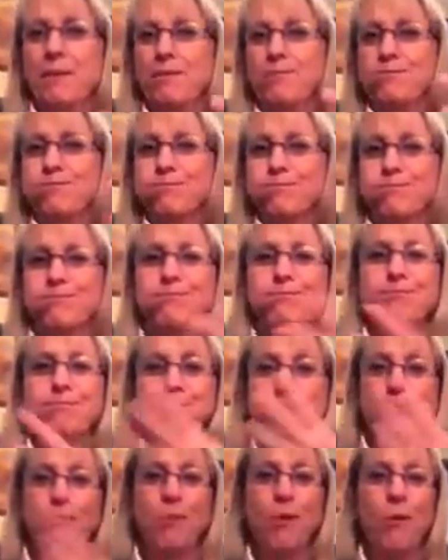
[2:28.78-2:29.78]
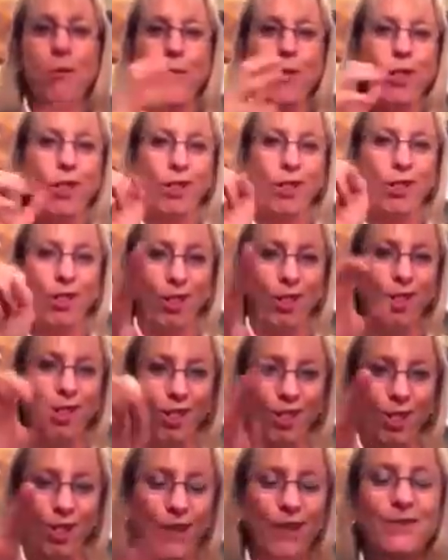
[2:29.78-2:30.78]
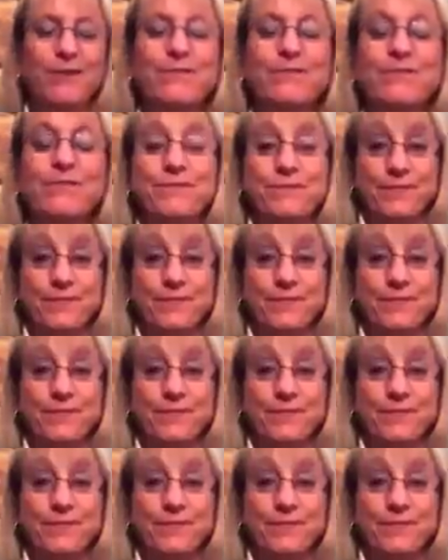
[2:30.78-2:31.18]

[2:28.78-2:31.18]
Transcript: I want to briefly acknowledge the following